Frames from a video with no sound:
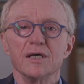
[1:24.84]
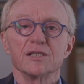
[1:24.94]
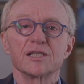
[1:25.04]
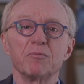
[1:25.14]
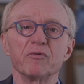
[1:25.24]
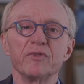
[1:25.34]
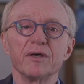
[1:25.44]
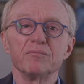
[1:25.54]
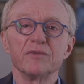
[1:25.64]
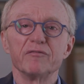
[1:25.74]
Some of
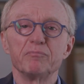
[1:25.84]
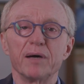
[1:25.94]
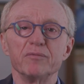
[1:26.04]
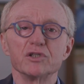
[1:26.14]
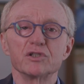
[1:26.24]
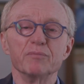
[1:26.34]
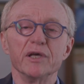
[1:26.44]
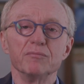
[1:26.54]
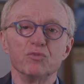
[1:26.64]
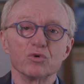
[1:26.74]
them have published
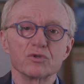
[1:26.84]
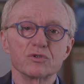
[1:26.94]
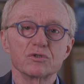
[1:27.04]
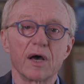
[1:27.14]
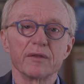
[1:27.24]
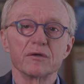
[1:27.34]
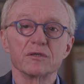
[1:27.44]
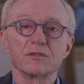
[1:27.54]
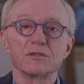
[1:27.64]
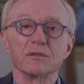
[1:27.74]
many books,
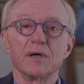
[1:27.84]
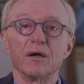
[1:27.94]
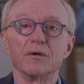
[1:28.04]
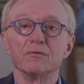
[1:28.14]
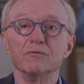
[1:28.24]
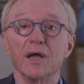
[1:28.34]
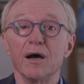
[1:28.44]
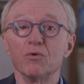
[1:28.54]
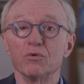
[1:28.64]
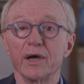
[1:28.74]
others are
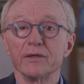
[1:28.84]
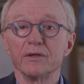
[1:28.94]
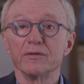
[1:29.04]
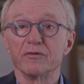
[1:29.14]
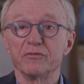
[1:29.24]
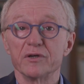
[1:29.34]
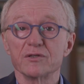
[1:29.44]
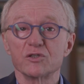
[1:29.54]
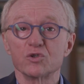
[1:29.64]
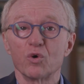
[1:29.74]
now writing their
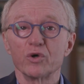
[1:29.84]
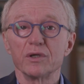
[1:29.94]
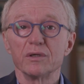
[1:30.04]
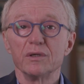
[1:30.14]
first story.